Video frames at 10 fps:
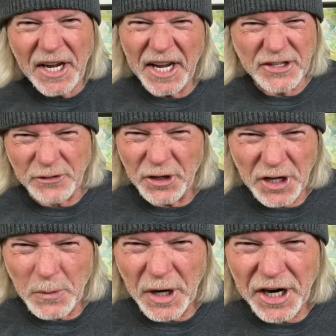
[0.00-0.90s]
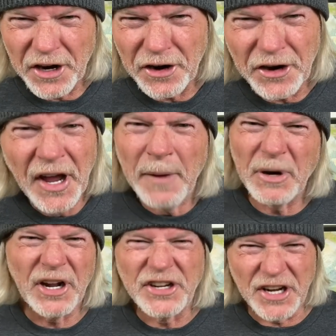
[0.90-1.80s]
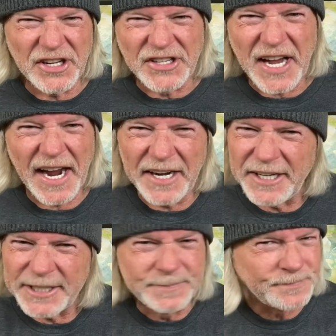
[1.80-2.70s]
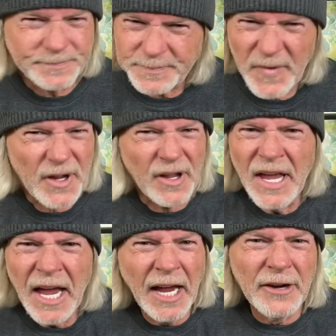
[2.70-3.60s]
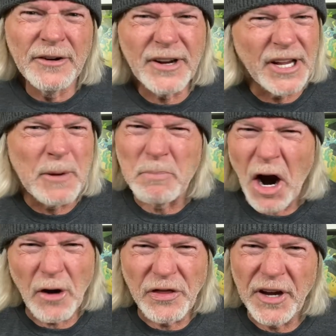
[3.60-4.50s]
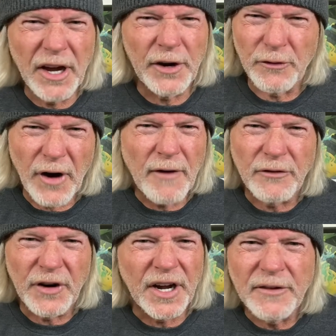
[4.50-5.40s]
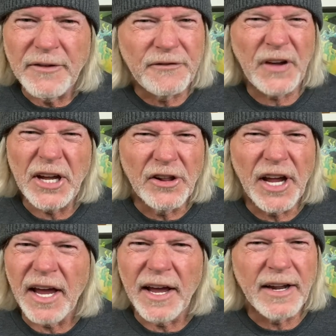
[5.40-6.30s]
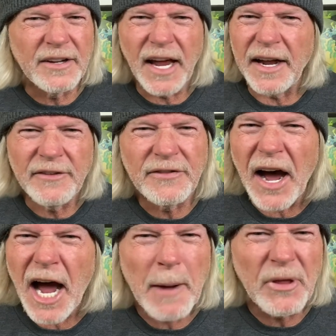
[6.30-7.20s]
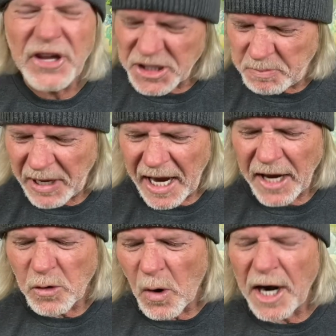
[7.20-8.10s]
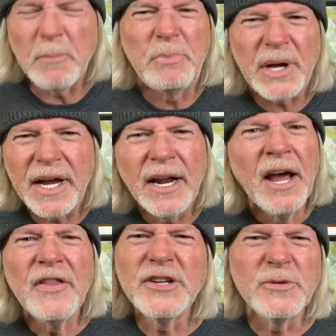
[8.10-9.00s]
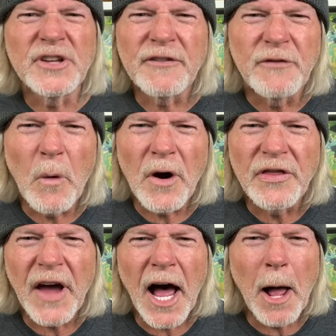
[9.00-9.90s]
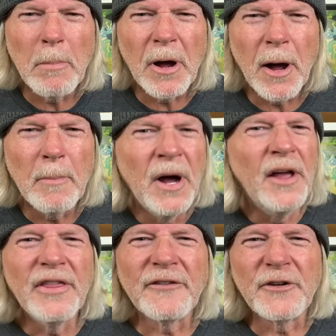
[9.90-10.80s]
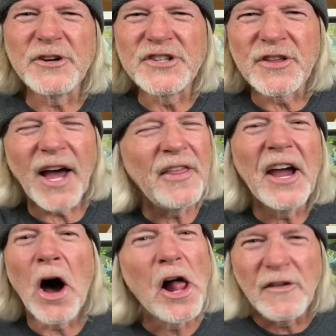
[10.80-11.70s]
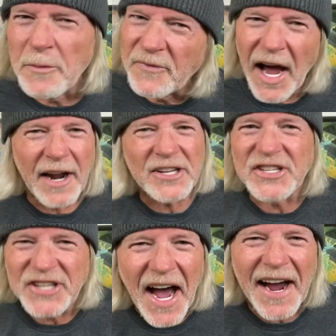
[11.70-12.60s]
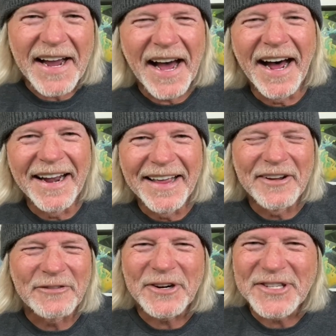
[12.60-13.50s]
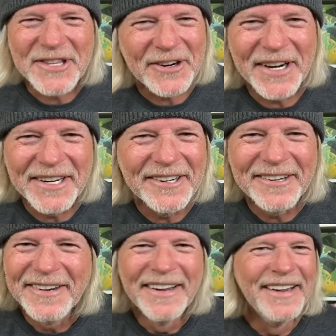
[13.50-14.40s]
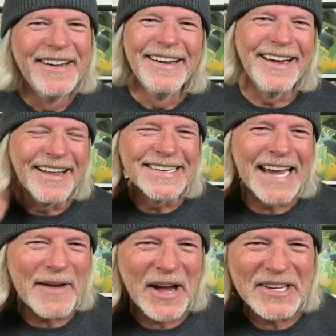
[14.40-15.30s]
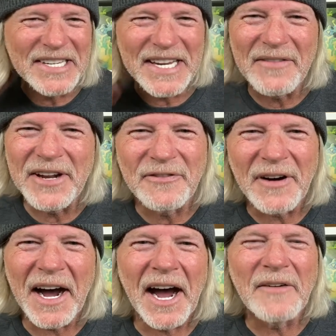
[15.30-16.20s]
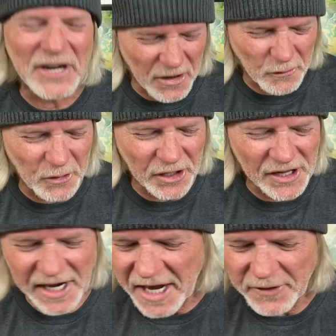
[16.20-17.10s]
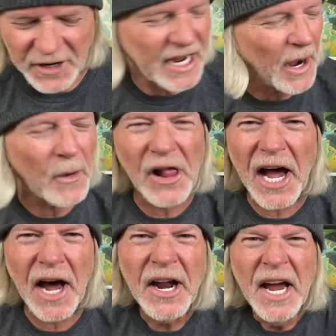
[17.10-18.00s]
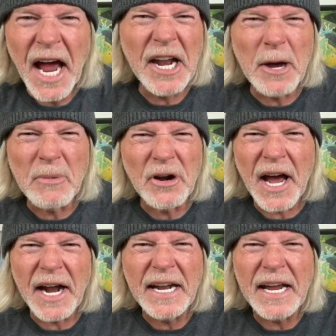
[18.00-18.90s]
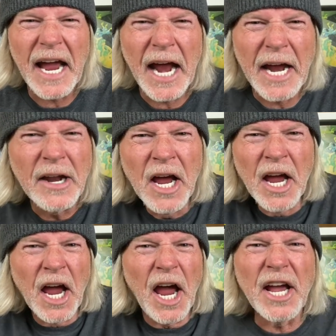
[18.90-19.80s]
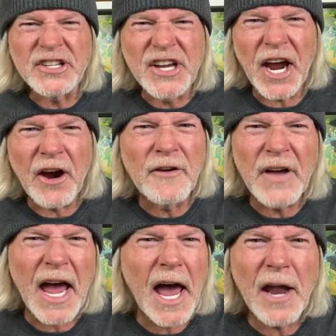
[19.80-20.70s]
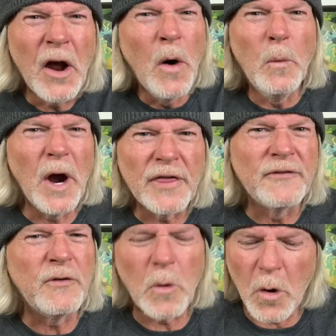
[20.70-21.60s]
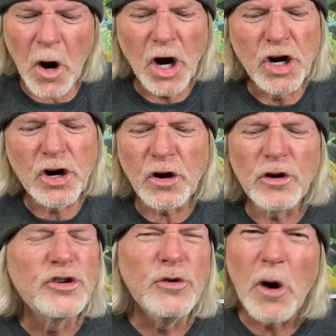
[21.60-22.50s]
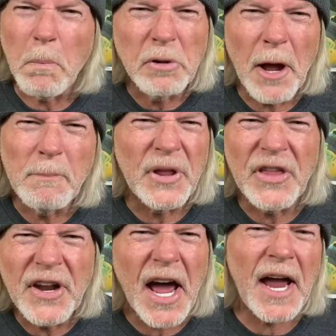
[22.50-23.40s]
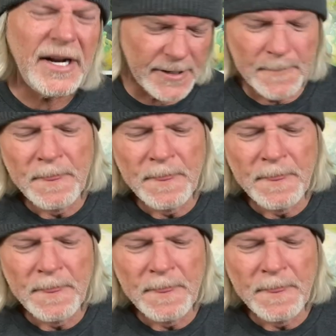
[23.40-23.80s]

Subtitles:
It's really weird, but it does kind of really impart the irreverent feeling and vibe of this band quite a bit. This was their 4th album. Their first, I think all of them got a sock on the first 3, dude. This came out in 75, and I really like Henry Cow a lot. At number 98, it's Caravan with 4 Girls Who Go Plump in the Night.